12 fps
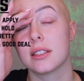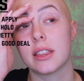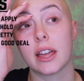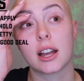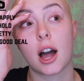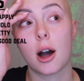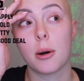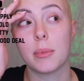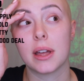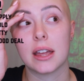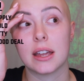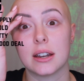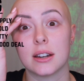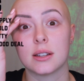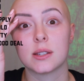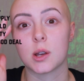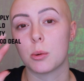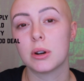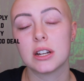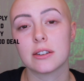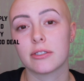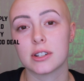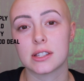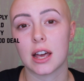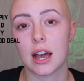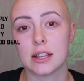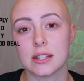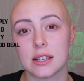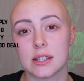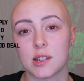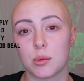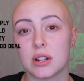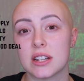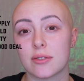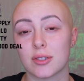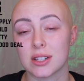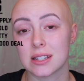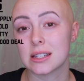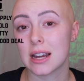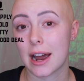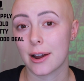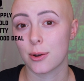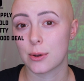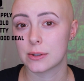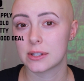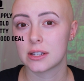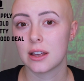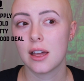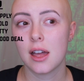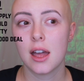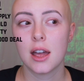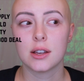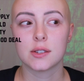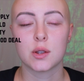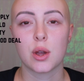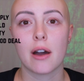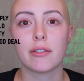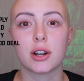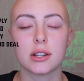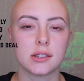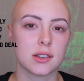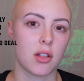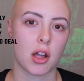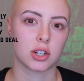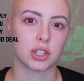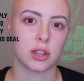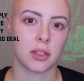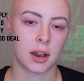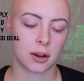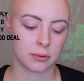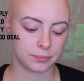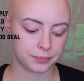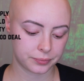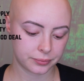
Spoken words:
They come in so many different sizes, so many different styles, so you have a good selection there.